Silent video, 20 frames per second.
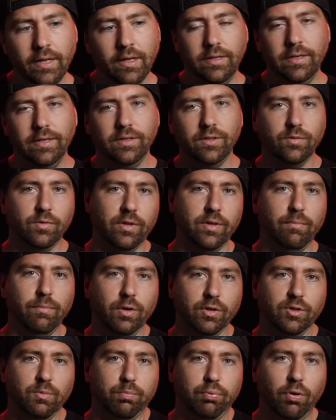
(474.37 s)
is the
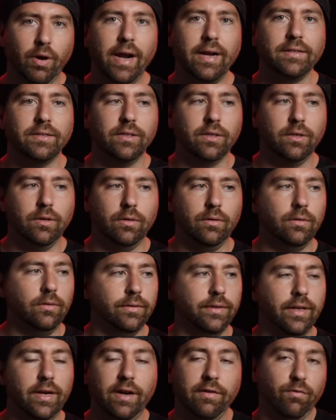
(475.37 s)
most practical
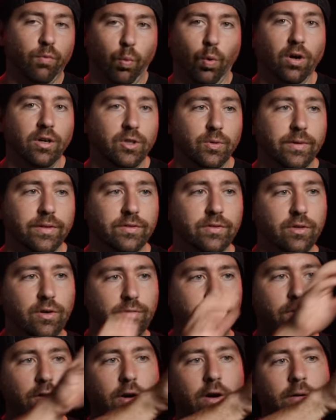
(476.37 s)
that I've worked with so
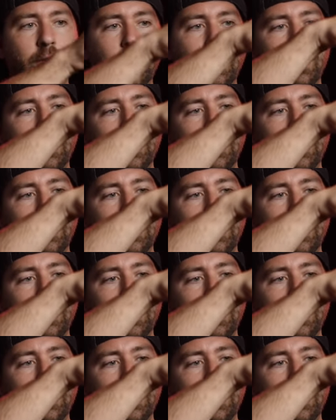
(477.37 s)
far.